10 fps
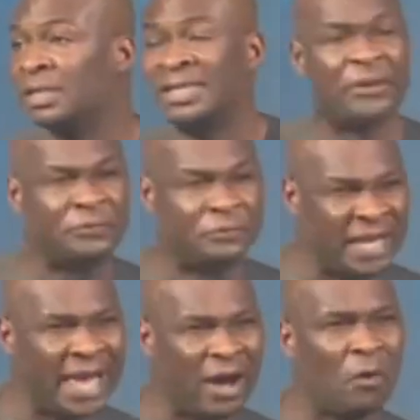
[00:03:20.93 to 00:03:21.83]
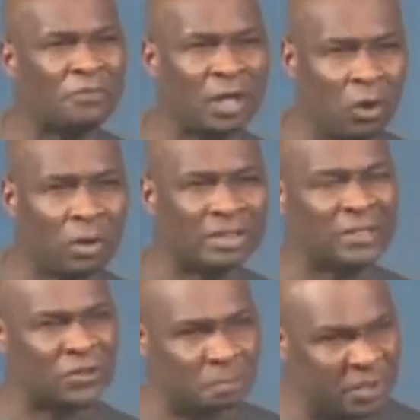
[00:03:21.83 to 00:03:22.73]
The fear of the Lord,
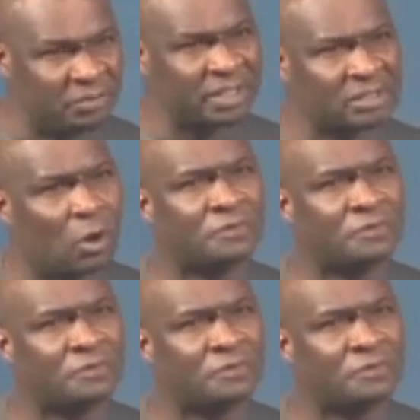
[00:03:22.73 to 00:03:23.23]
the spirit of